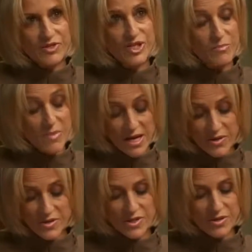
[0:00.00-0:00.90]
she met
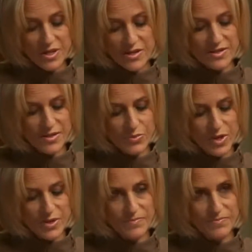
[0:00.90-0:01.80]
you in
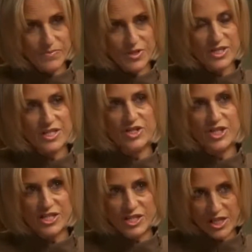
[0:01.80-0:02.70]
2001. She says
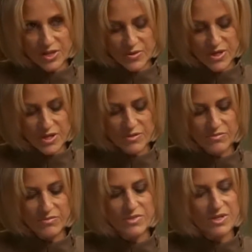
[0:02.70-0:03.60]
she dined with you,
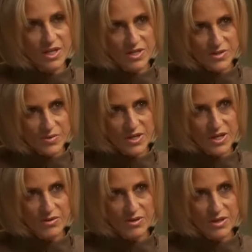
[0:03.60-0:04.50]
danced with
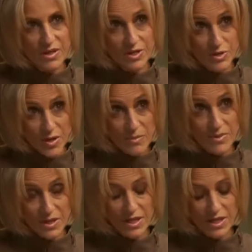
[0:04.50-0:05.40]
you at Tramp
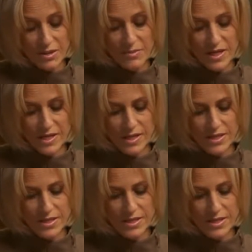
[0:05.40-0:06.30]
nightclub in
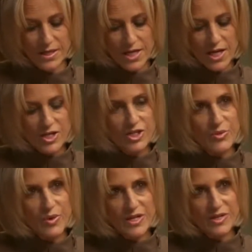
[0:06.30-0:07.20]
London. She
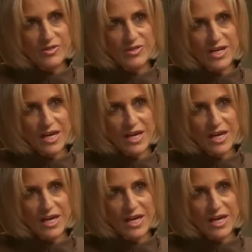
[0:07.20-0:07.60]
went on to